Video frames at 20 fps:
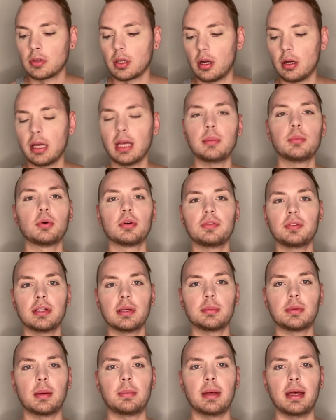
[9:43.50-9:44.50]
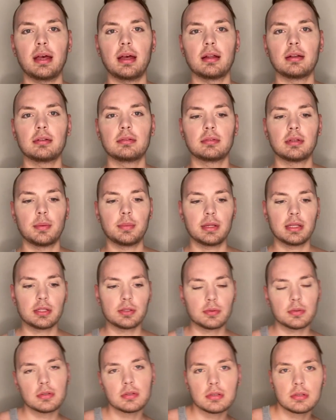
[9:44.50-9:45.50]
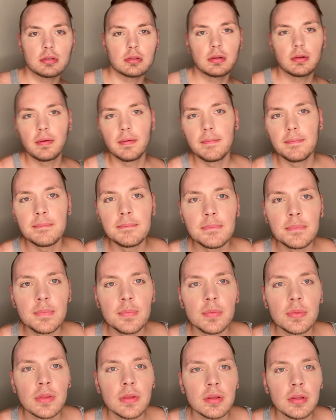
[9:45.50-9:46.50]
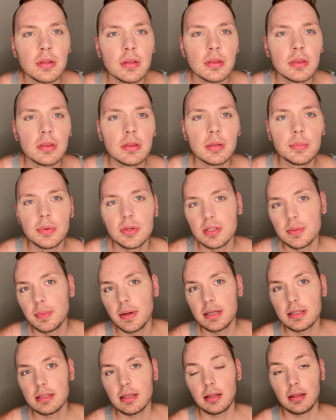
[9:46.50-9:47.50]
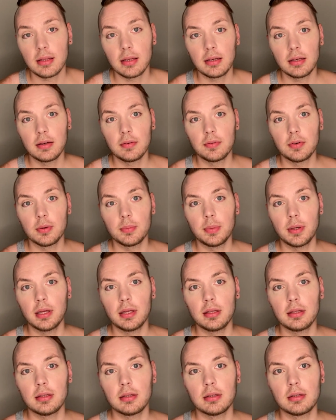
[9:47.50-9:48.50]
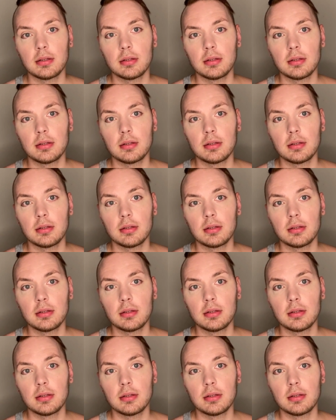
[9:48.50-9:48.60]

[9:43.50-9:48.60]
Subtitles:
Okay, Morphe, I'm not mad. I mean, this was the most basic thing ever, but